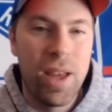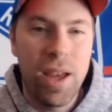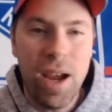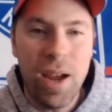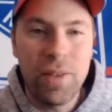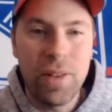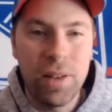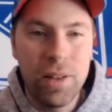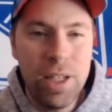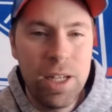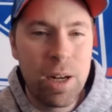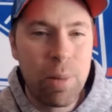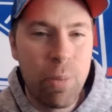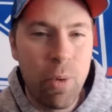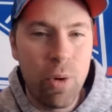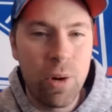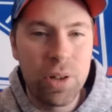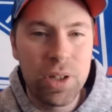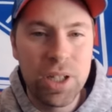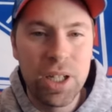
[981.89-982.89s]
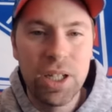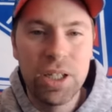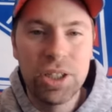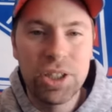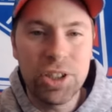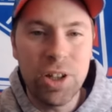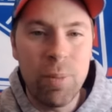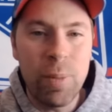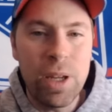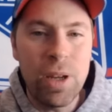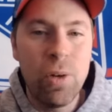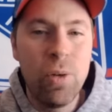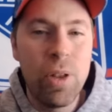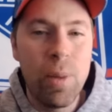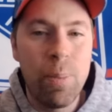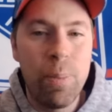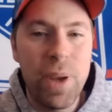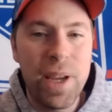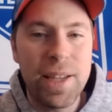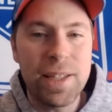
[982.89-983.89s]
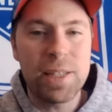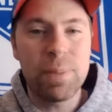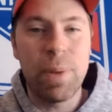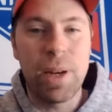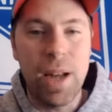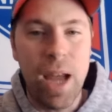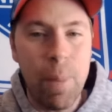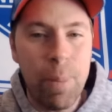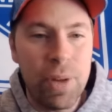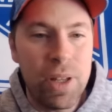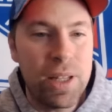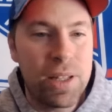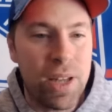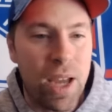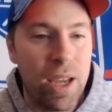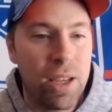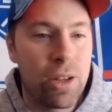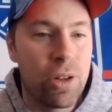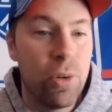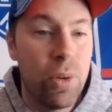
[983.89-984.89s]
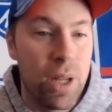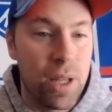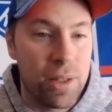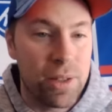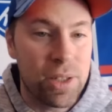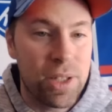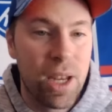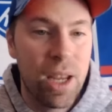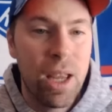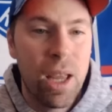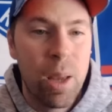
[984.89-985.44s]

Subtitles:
And the leaderboards show me who the biggest Monopoly tycoon is.